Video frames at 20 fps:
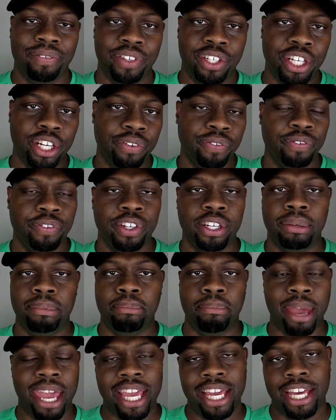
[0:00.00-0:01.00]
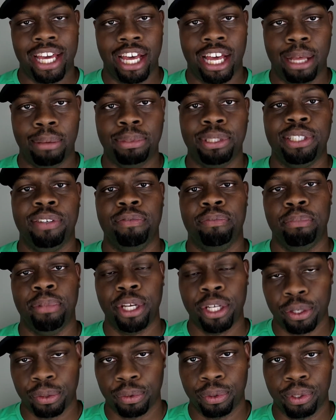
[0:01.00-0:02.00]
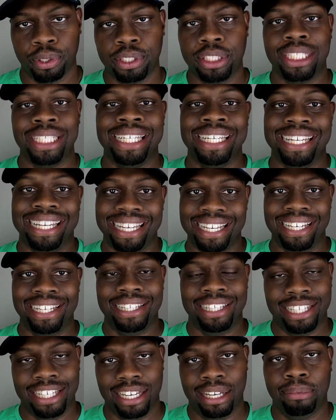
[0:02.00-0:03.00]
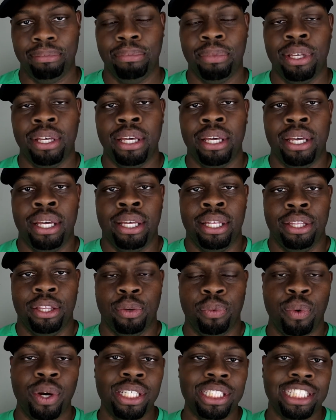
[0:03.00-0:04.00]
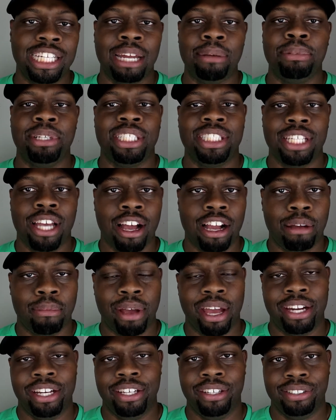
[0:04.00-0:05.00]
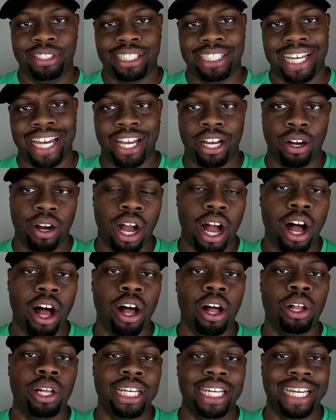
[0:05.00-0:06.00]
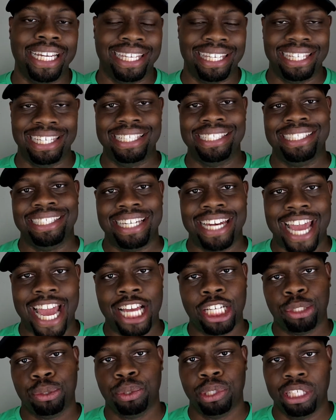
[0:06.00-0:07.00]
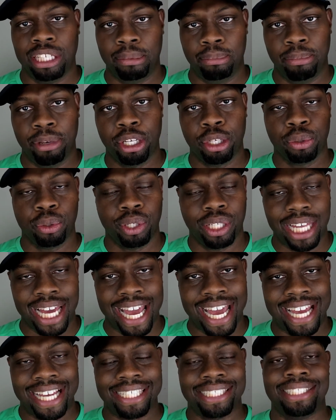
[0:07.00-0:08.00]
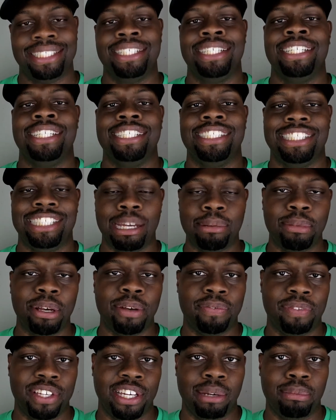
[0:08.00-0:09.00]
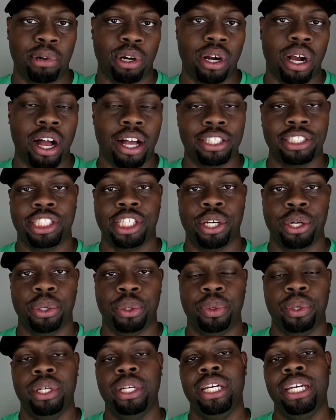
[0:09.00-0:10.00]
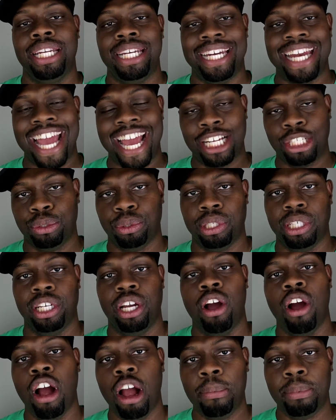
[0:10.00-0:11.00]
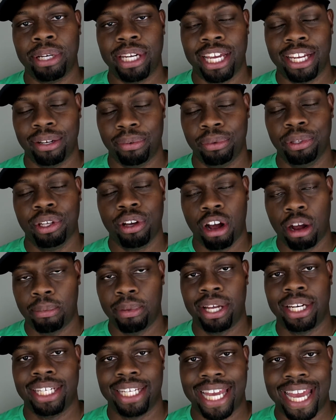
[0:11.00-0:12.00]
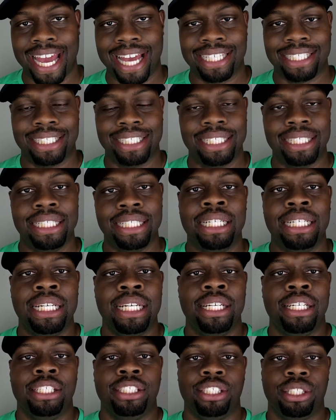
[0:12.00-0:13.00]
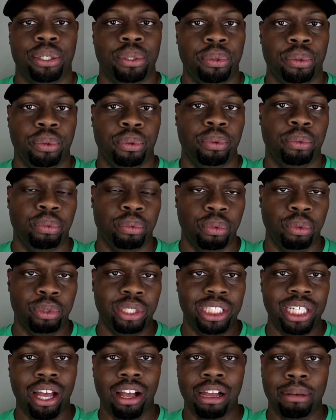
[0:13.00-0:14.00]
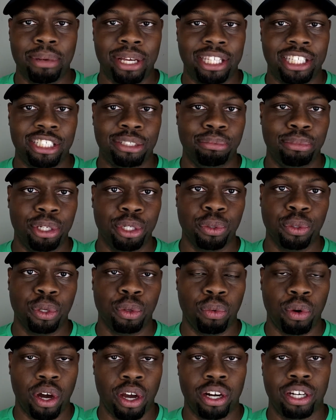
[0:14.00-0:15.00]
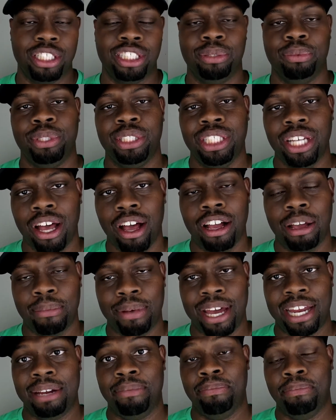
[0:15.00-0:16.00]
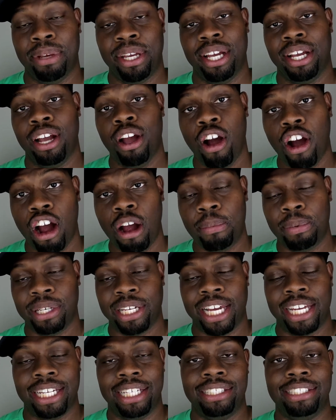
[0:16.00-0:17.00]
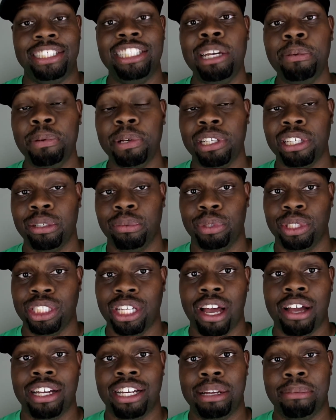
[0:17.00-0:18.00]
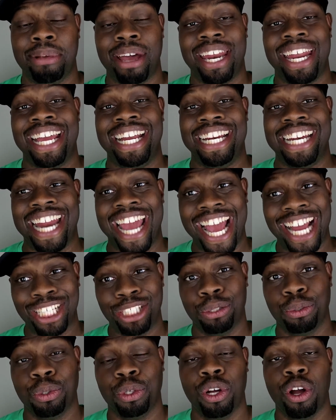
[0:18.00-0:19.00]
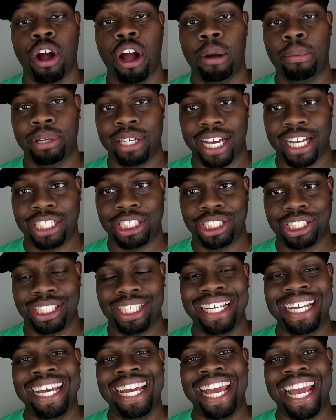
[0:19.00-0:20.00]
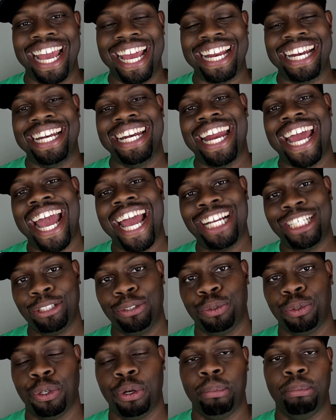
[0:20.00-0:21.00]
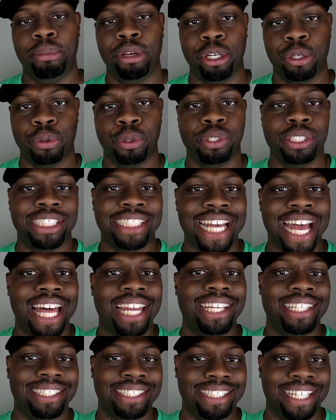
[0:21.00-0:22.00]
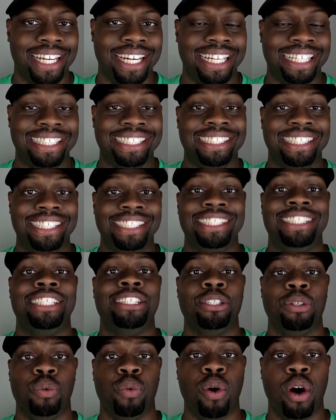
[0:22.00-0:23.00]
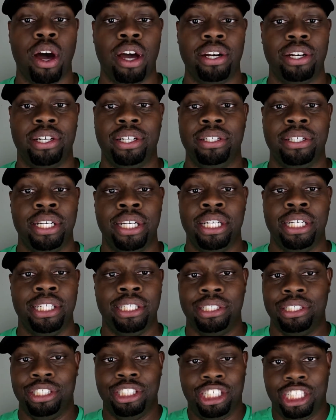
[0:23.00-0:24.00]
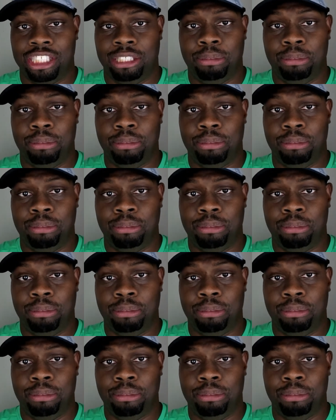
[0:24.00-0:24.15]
different makeups of minerals in them. The ones that I'm going to talk about here today are all at least naturally mineralized. Some of them are also naturally carbonated with carbonic acid. So when we talk about these mineral waters and we talk about them being carbonated, typically we're talking about a natural carbonation and natural mineral solids that exist in the water just